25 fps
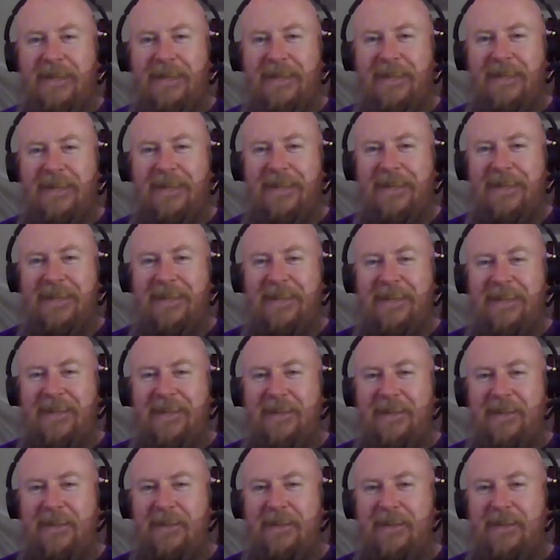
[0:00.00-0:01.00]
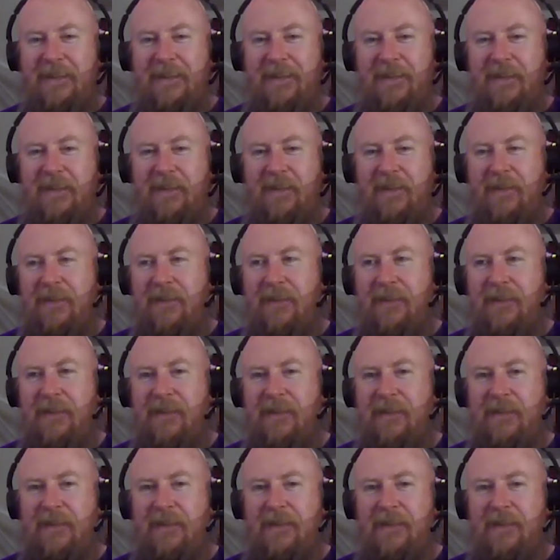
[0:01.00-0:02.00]

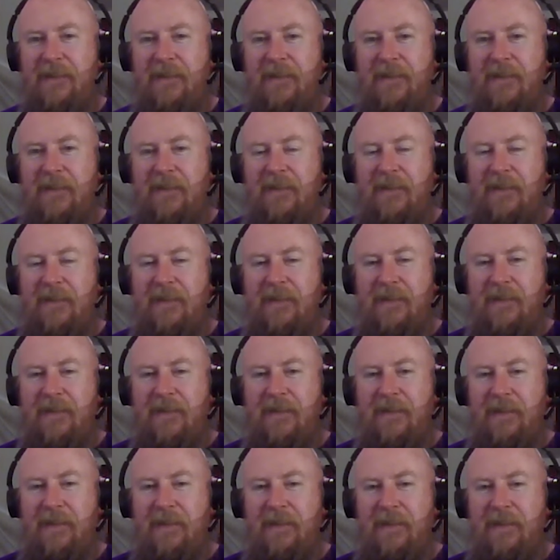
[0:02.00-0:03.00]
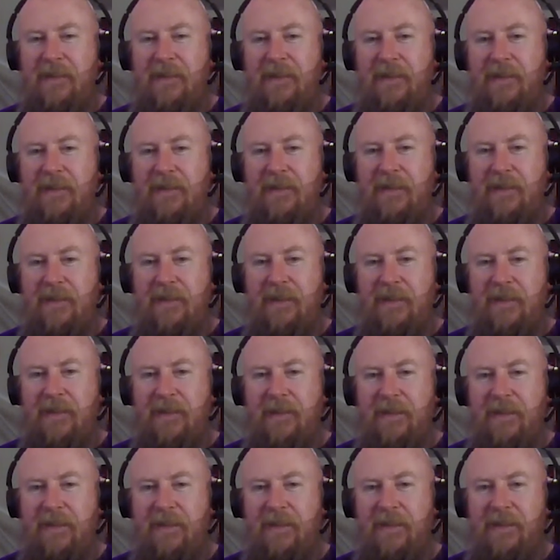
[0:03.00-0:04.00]

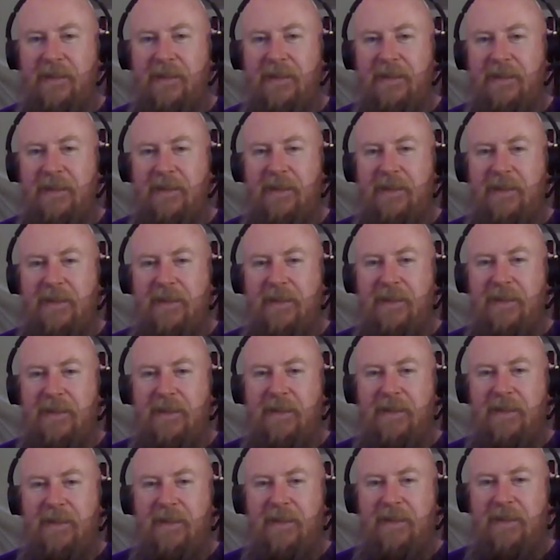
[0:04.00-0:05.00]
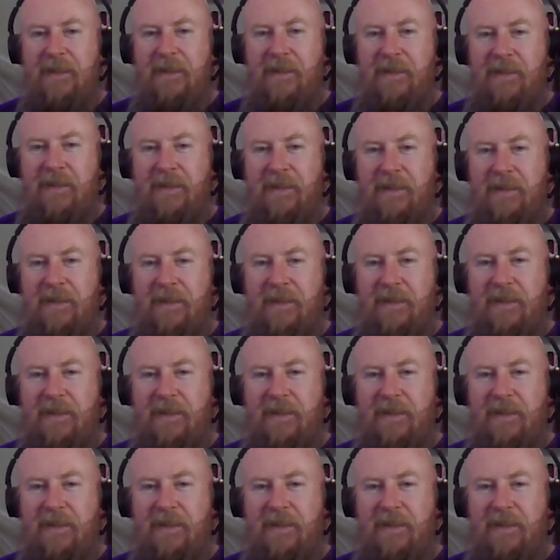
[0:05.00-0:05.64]
(silent)